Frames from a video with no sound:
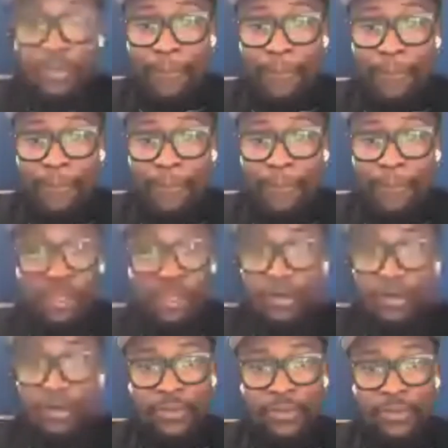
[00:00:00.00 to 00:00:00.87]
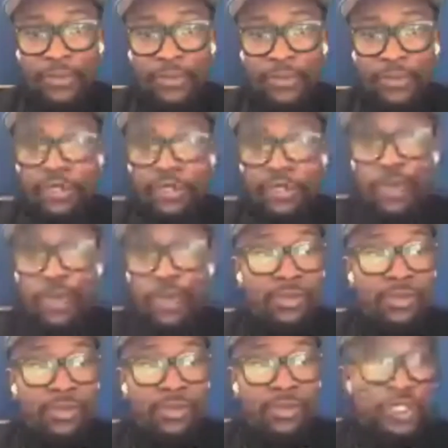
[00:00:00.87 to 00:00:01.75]
just so happen to be that
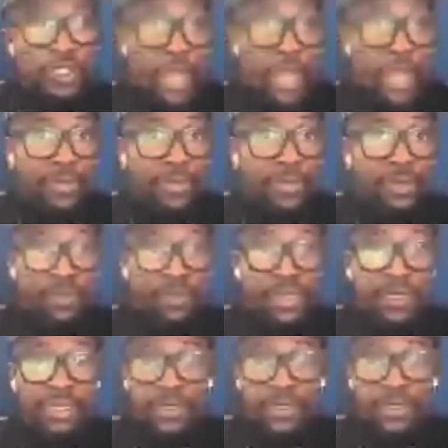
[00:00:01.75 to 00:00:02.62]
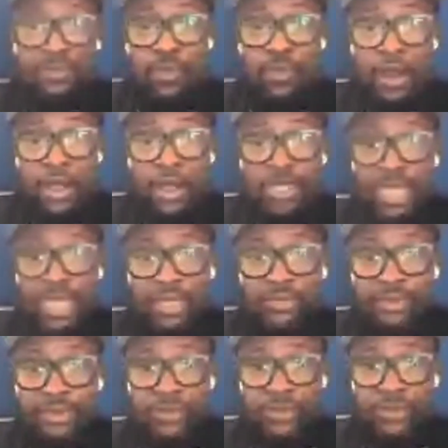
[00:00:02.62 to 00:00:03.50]
walking down the street and it's like, you come
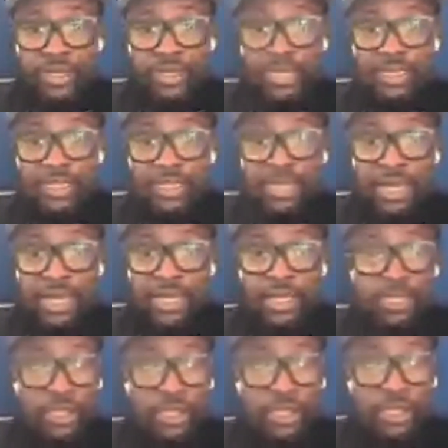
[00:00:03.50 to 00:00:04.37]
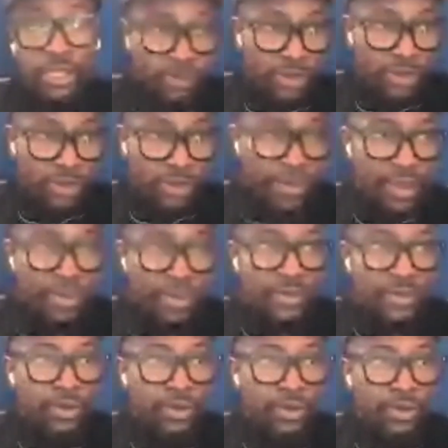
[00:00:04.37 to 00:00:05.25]
here. Are you interested in doing this? Can you
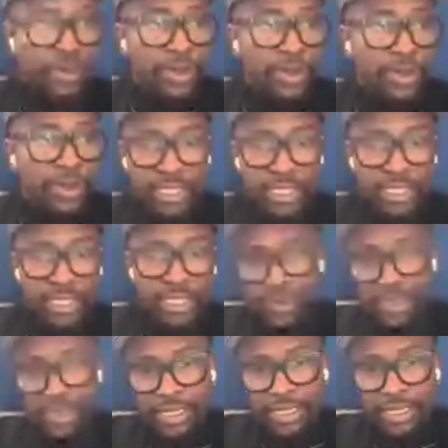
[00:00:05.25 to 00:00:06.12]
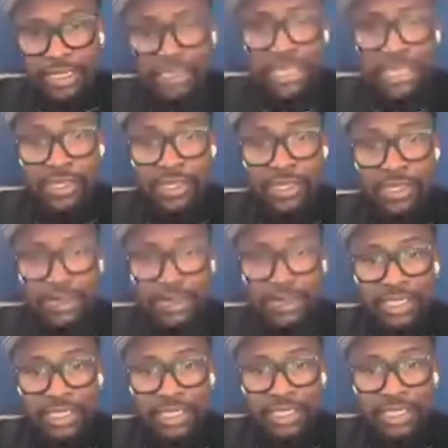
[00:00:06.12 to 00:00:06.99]
do this? Say this word. Oh,
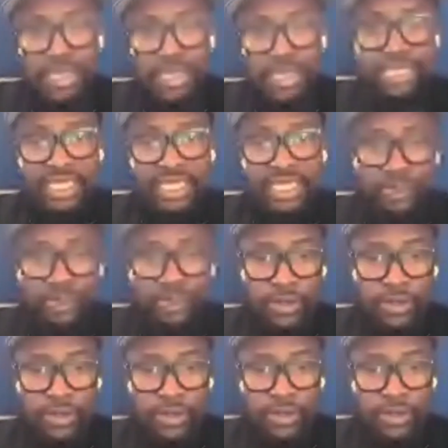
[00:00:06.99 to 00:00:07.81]
great. You got it.